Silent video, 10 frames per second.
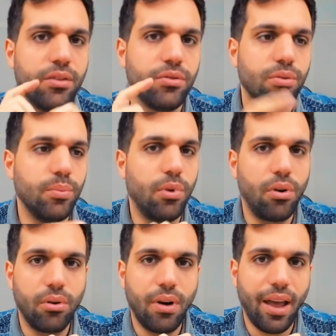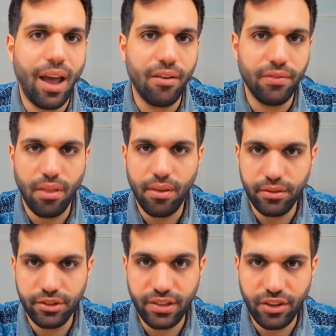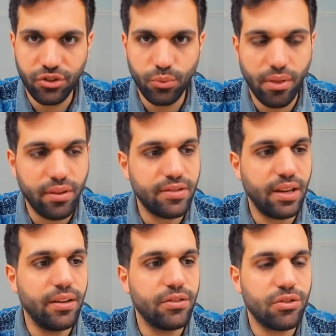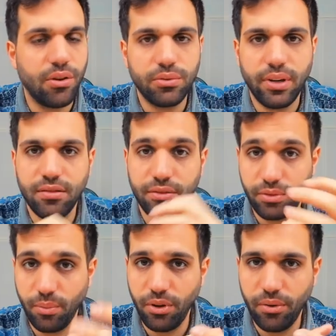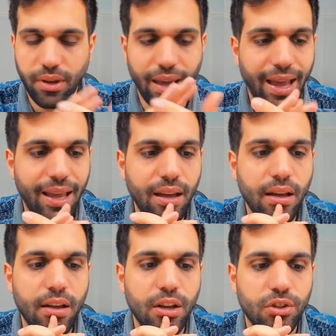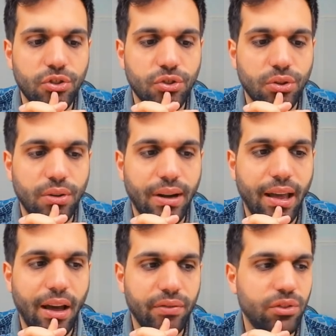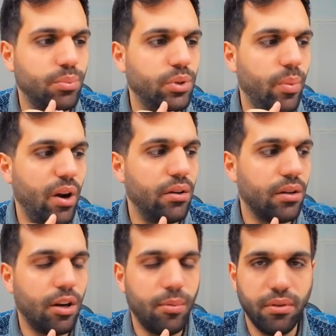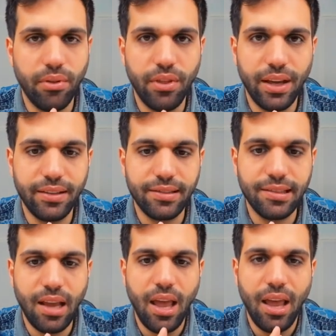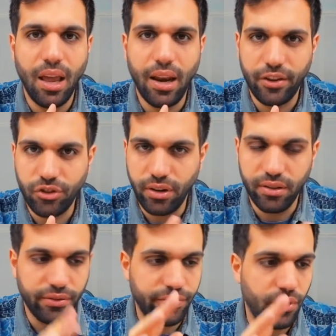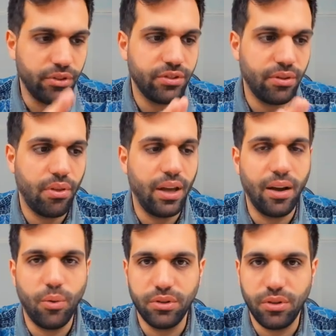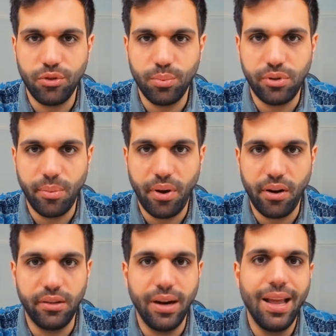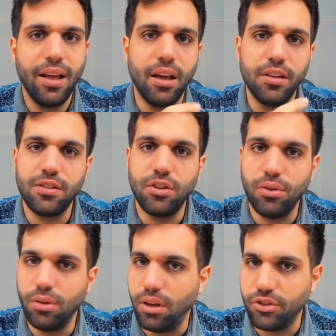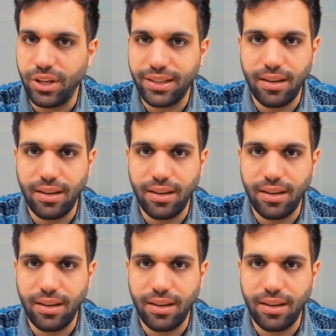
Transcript: tomorrow I have another session with a singer and songwriter from the UK, so I have to prepare a couple of things. And actually the first thing I wanted to prepare is a new Logic